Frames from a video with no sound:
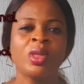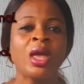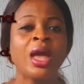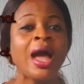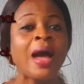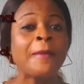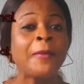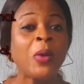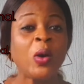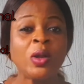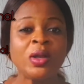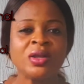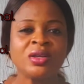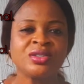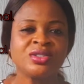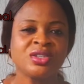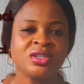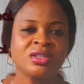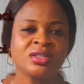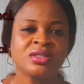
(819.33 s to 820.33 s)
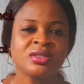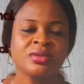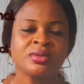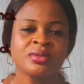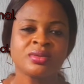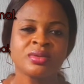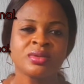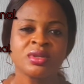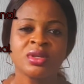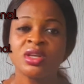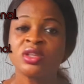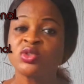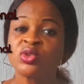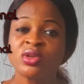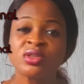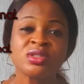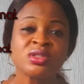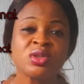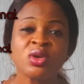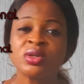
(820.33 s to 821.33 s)
Apologies, it
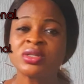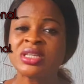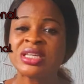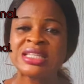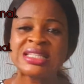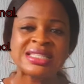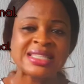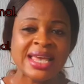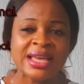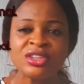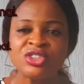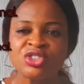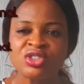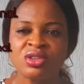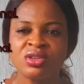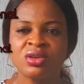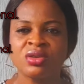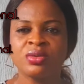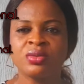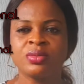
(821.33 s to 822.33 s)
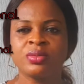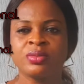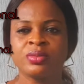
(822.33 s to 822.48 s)
was not intentional.